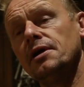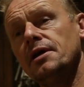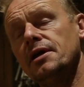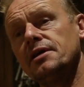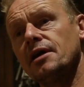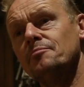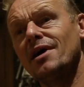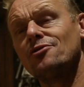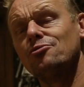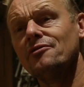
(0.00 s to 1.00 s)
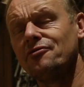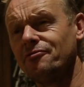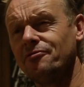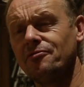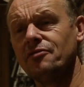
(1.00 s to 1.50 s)
he came back
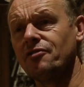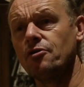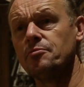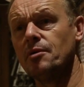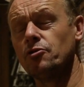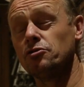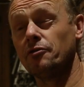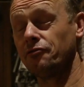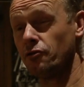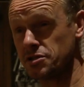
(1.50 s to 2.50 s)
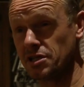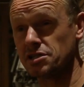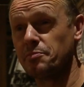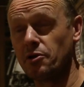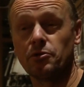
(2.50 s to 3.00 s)
with, if I remember, the first
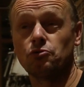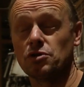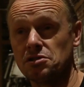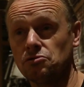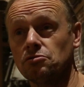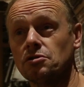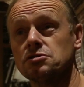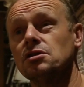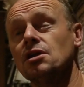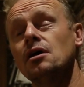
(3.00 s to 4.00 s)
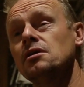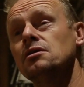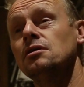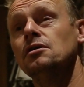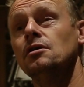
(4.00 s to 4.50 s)
experiment was in
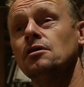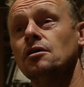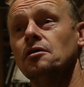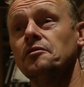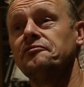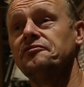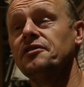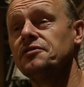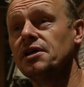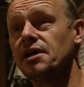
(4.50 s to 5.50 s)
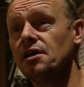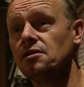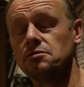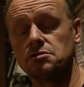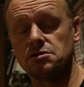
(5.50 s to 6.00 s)
2009, 50
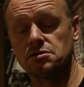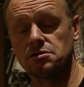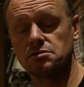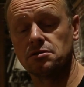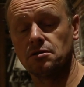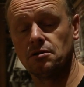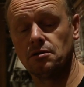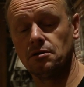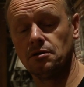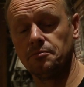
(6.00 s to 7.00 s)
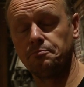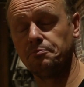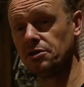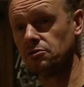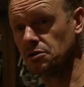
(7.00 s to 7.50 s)
kilos
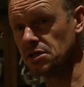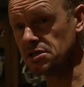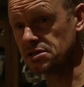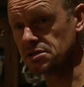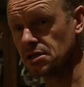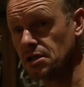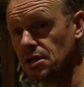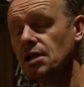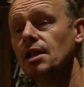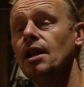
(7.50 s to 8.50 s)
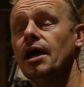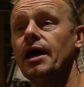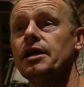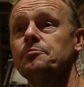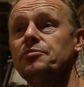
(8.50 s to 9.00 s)
Pinot d'Aunis,
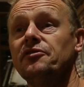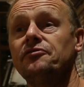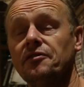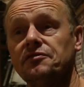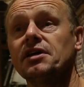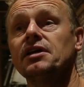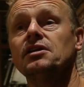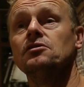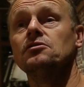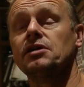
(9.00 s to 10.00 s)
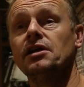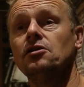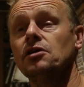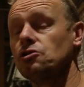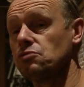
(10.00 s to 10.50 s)
and 50 kilo,
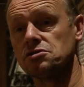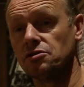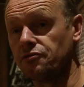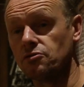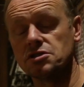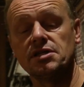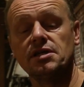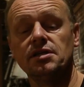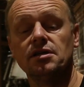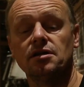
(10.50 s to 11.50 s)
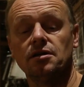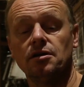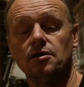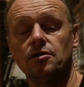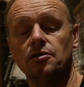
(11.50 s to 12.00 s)
it was not foreseen,
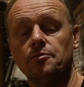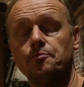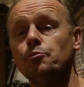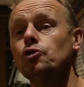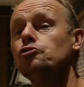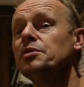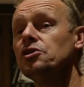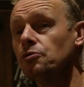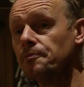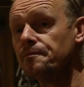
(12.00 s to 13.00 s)
Menu Pineau.